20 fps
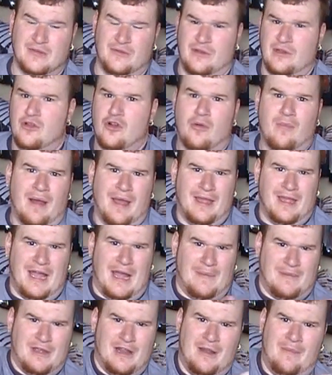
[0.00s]
So we go by
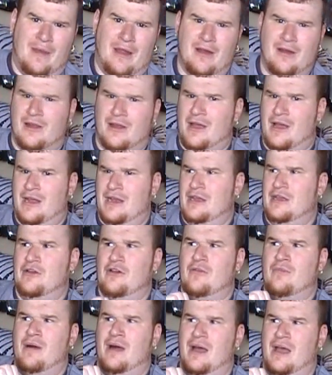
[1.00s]
Captain America, and he
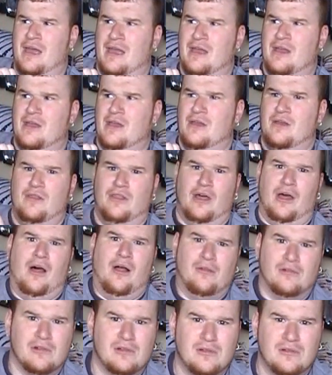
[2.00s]
go by the
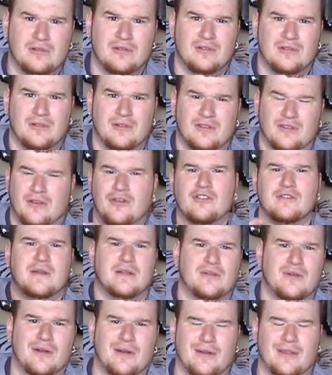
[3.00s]
Hulk. So he goes
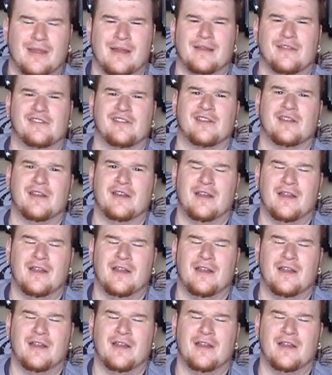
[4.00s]
by 2 other things.